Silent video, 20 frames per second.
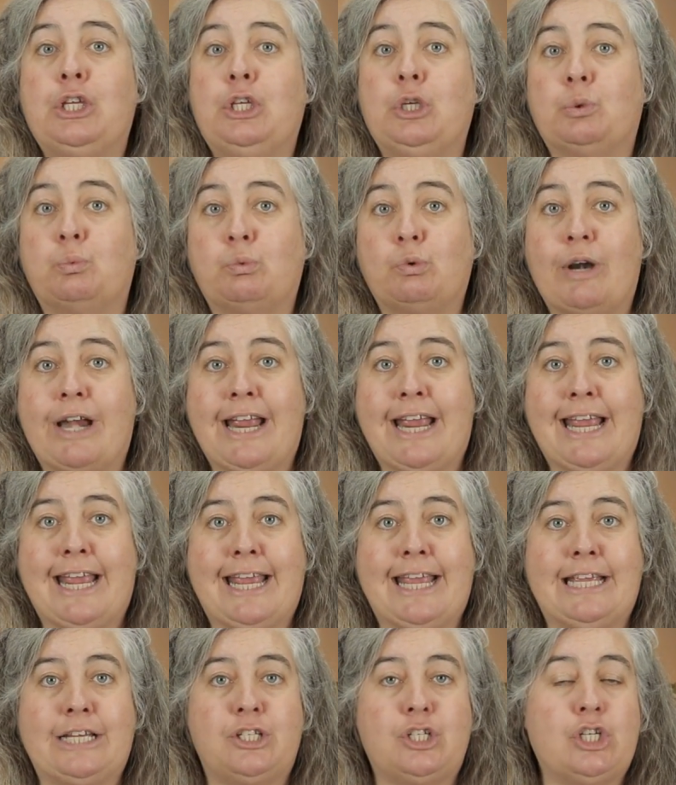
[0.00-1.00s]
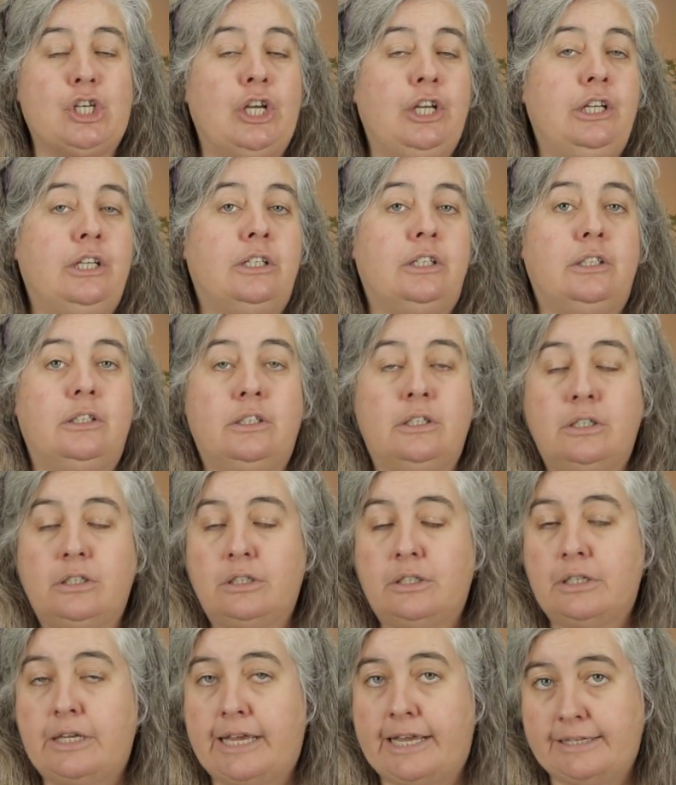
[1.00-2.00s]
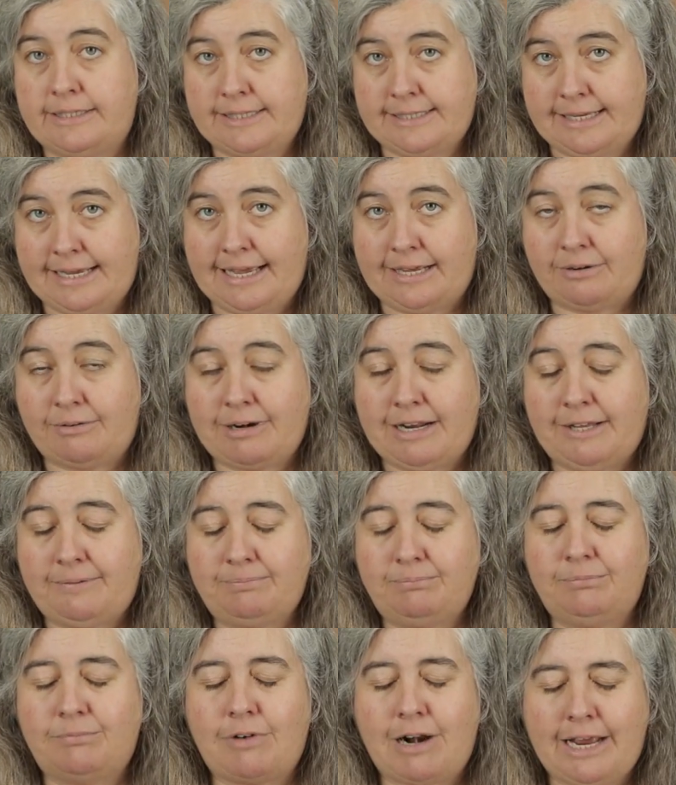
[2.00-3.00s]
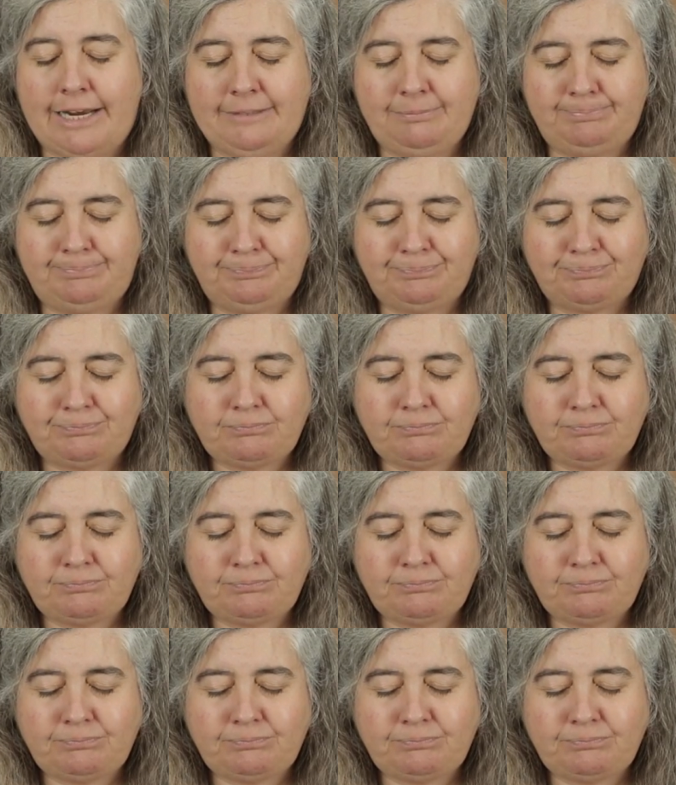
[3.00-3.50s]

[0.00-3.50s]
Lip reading: your rage, etc., right?